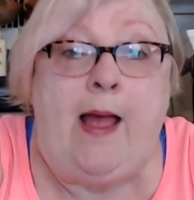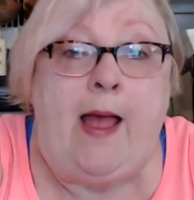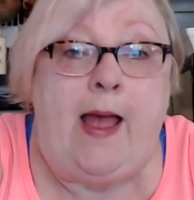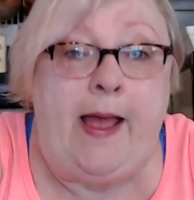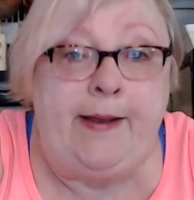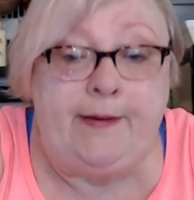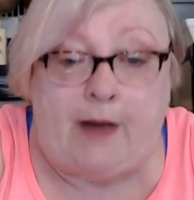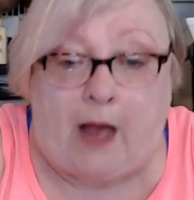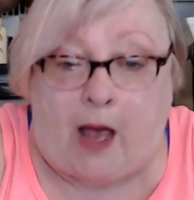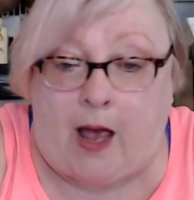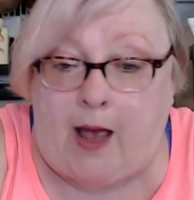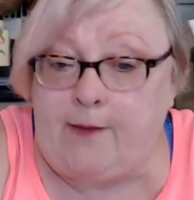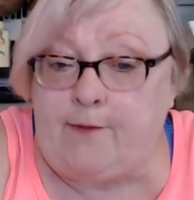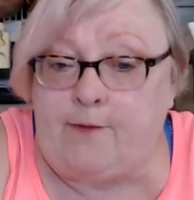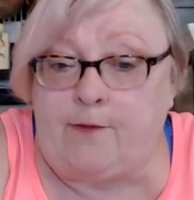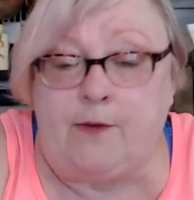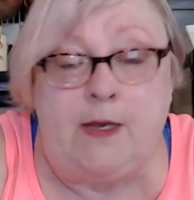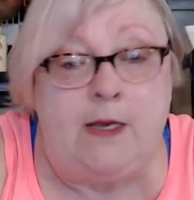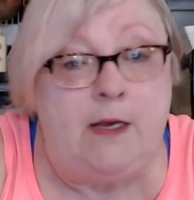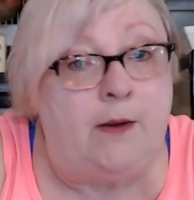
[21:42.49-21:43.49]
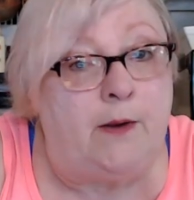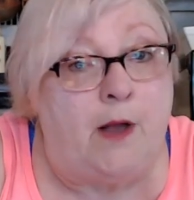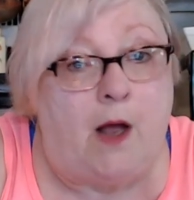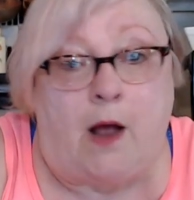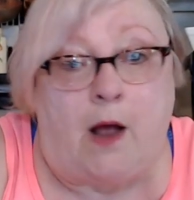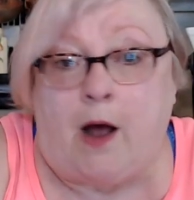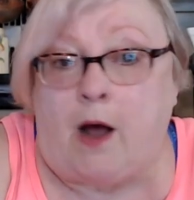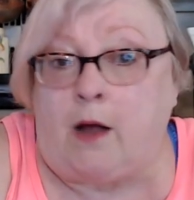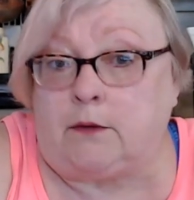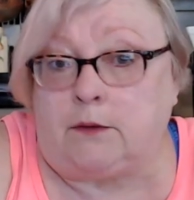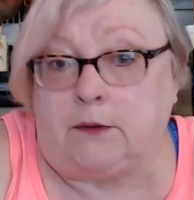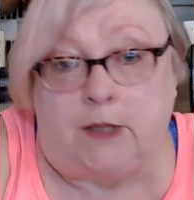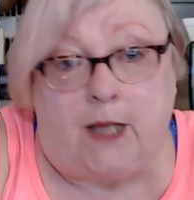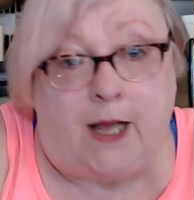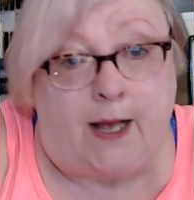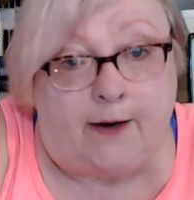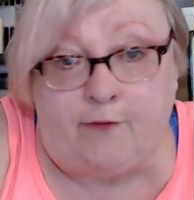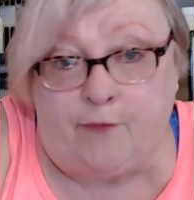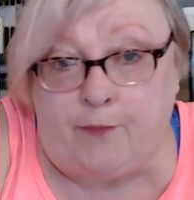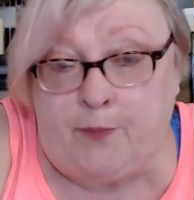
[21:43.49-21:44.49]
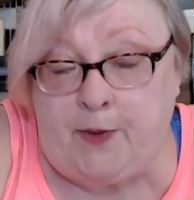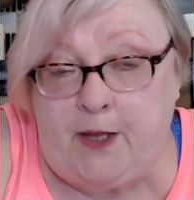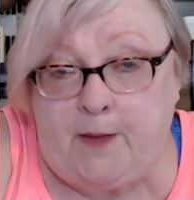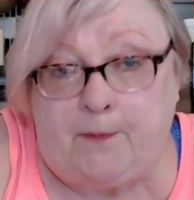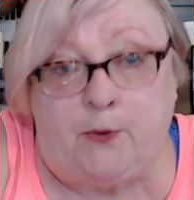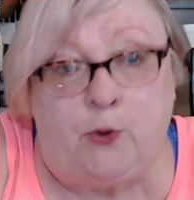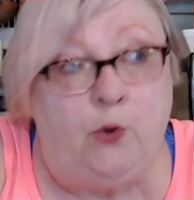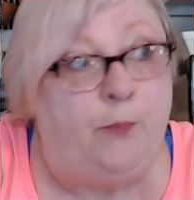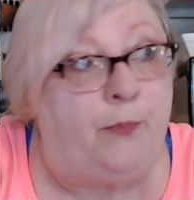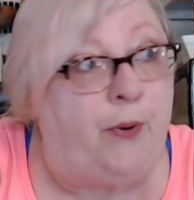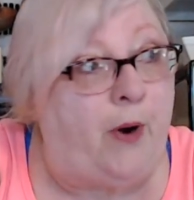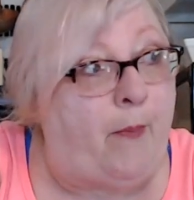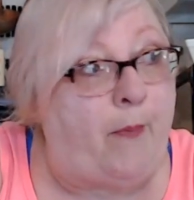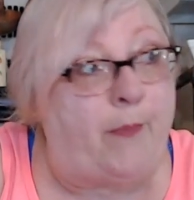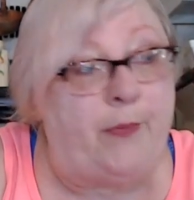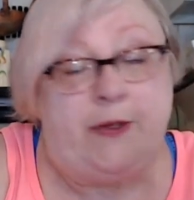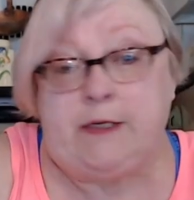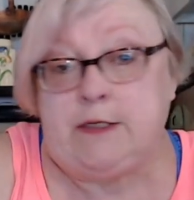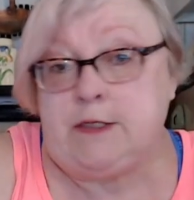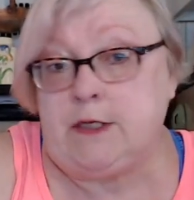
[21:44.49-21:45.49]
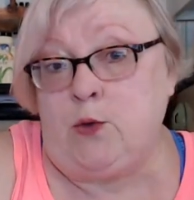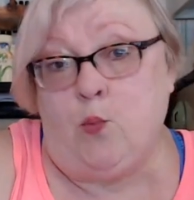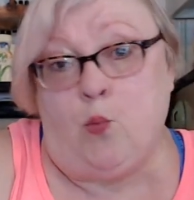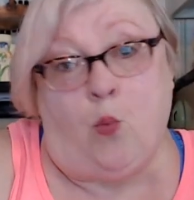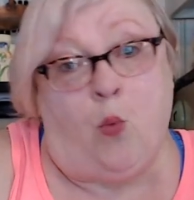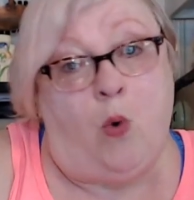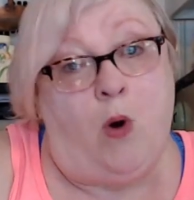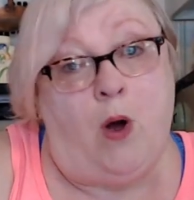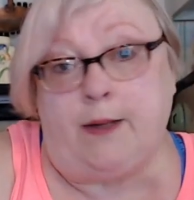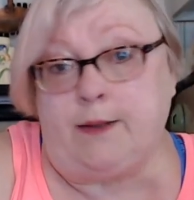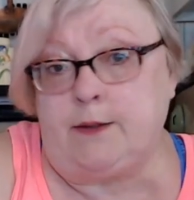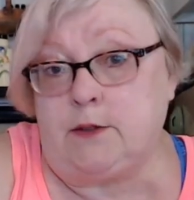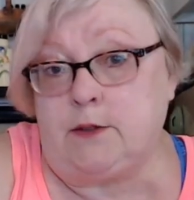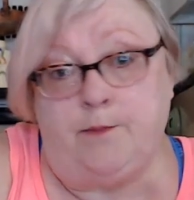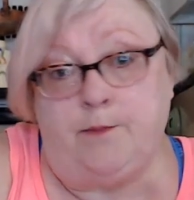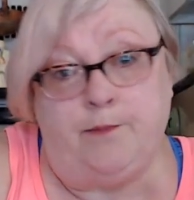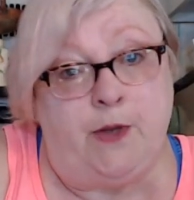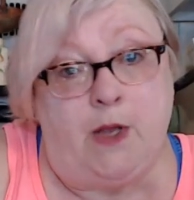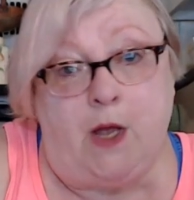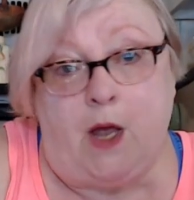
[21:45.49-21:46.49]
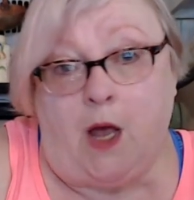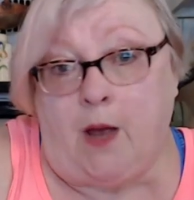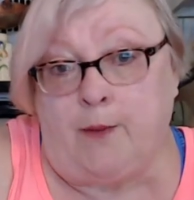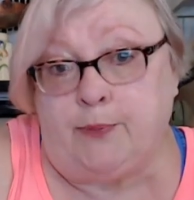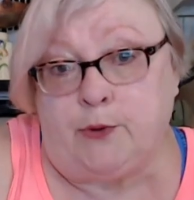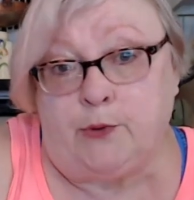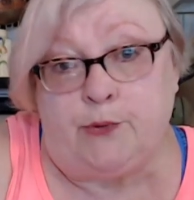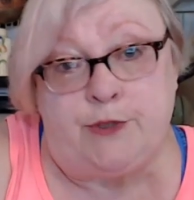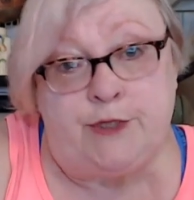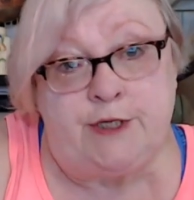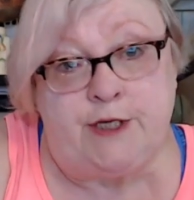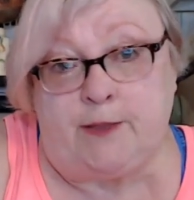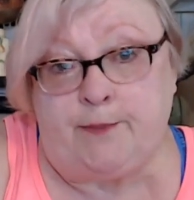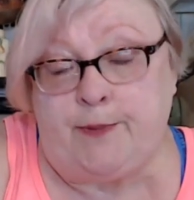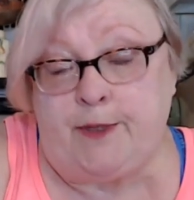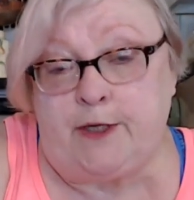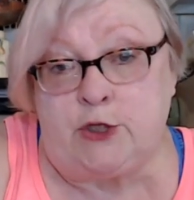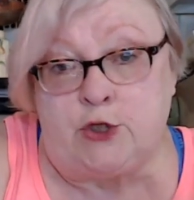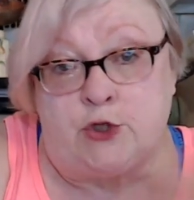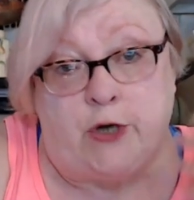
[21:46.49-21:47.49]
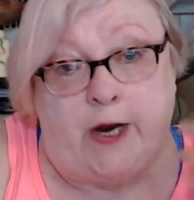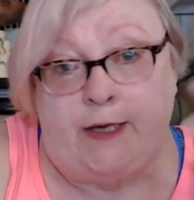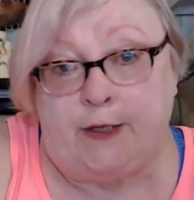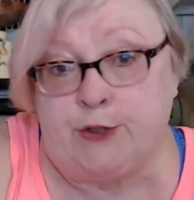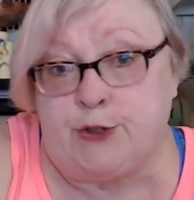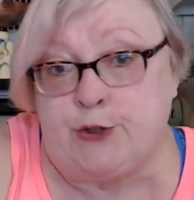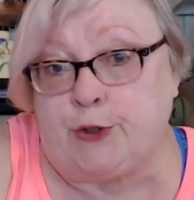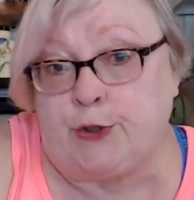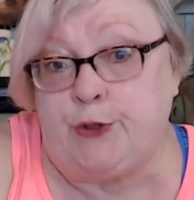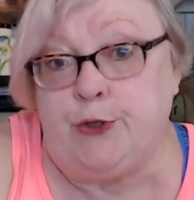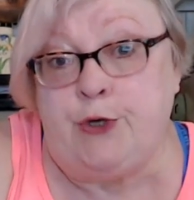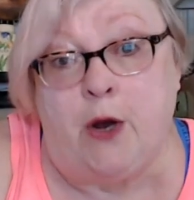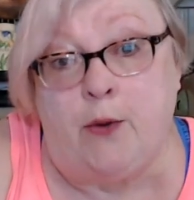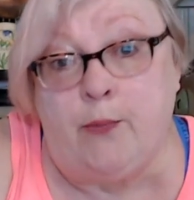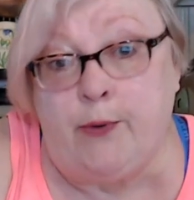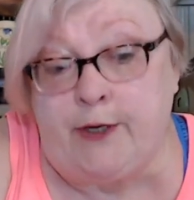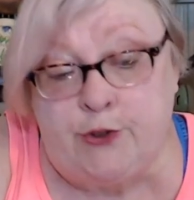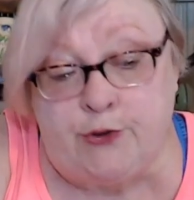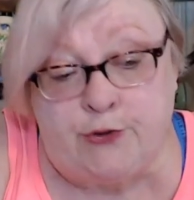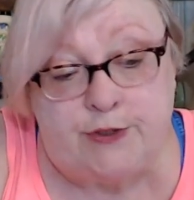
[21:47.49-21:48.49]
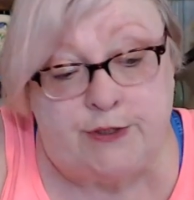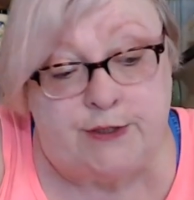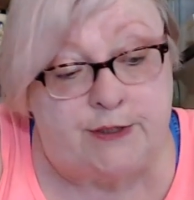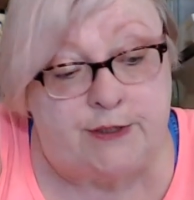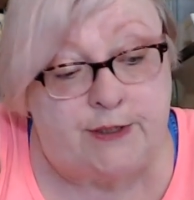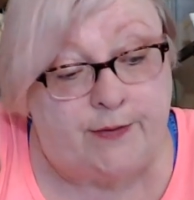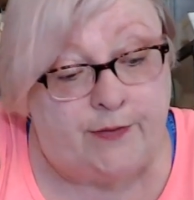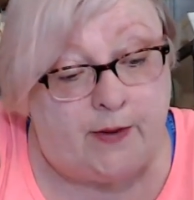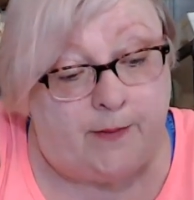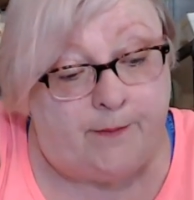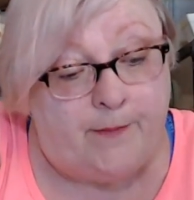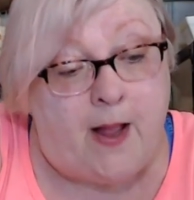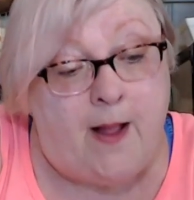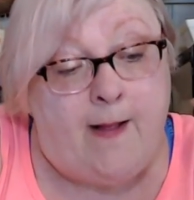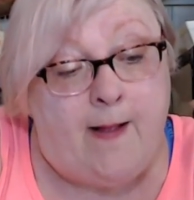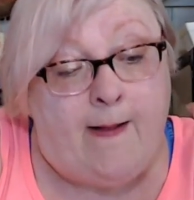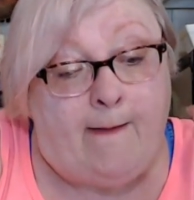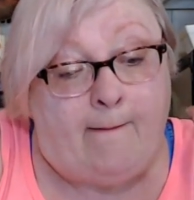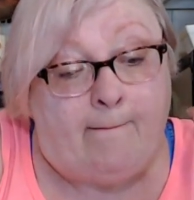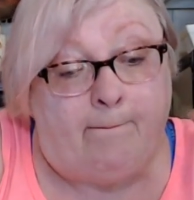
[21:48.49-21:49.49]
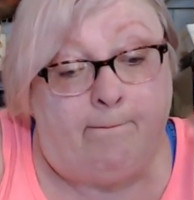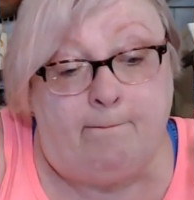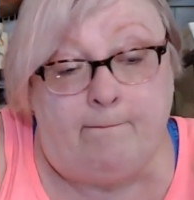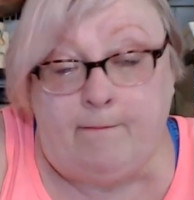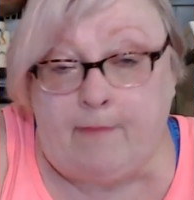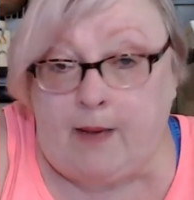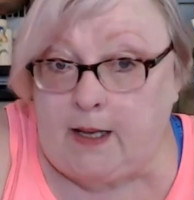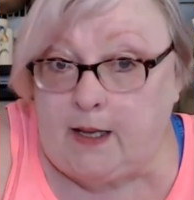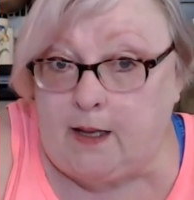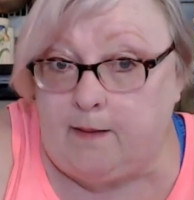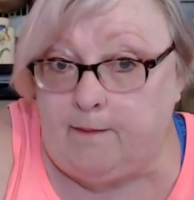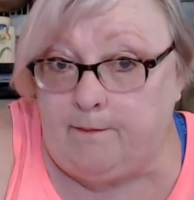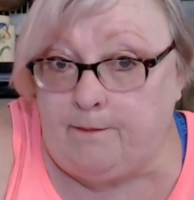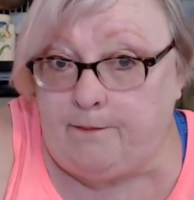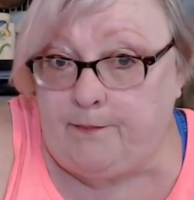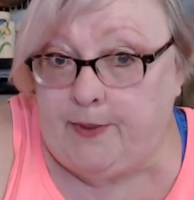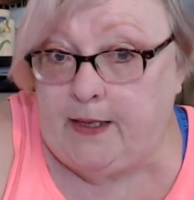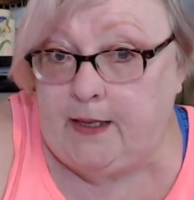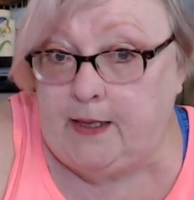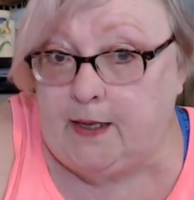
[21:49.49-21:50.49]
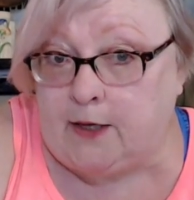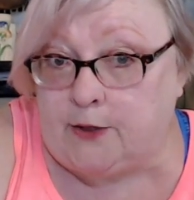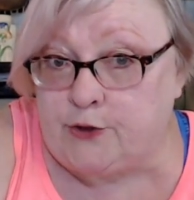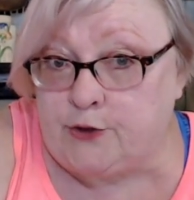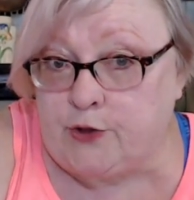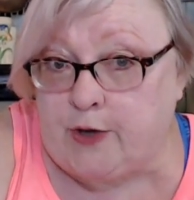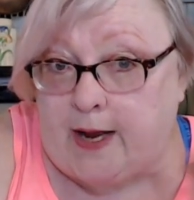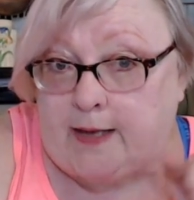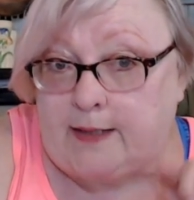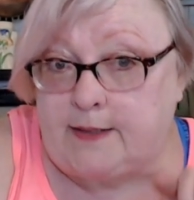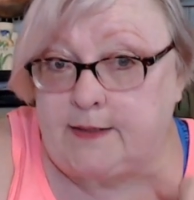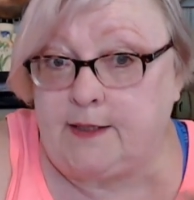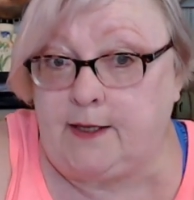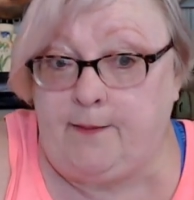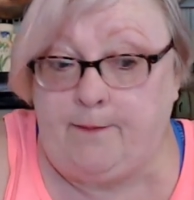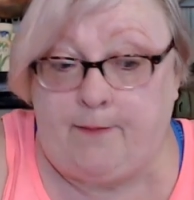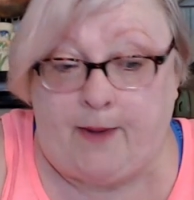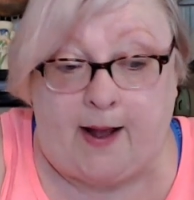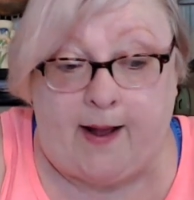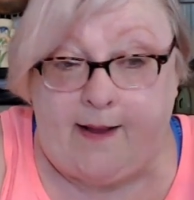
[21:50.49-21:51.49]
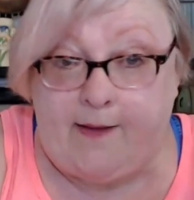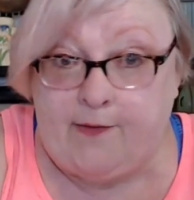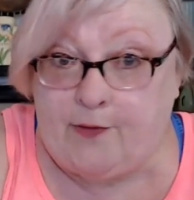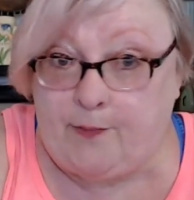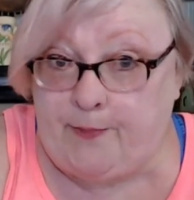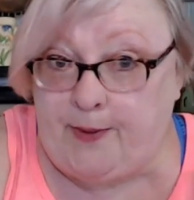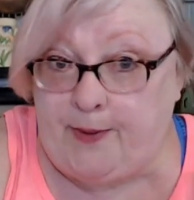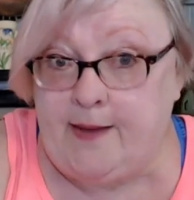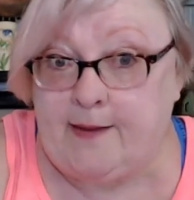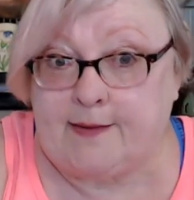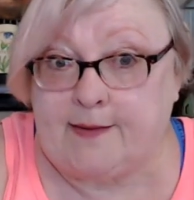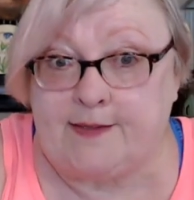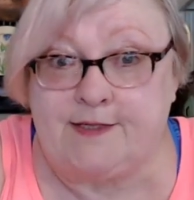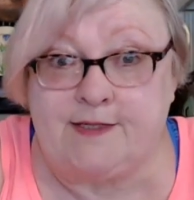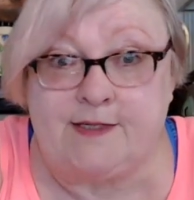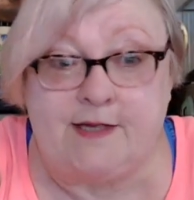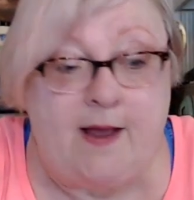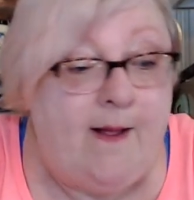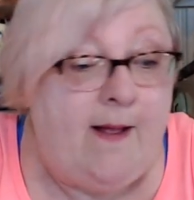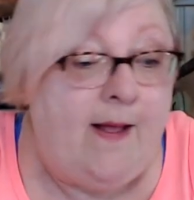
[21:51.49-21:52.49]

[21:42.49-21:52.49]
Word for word: And I think a lot of people who probably didn't want a blue tidbit and took no interest in them, might be attracted by the pinks.